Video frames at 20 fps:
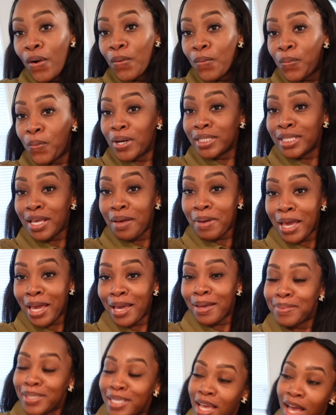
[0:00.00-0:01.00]
What's up,
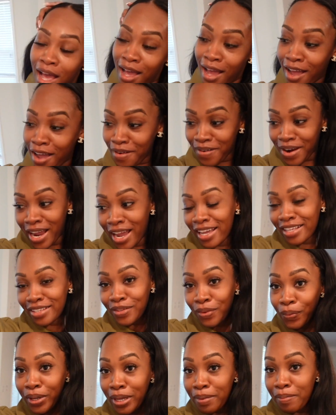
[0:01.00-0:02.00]
babes? All
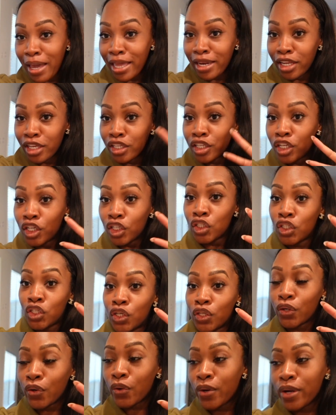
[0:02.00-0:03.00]
right, we made it to
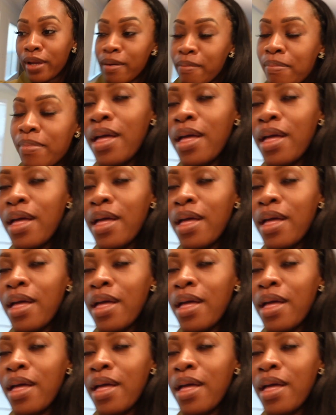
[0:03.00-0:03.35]
the crib.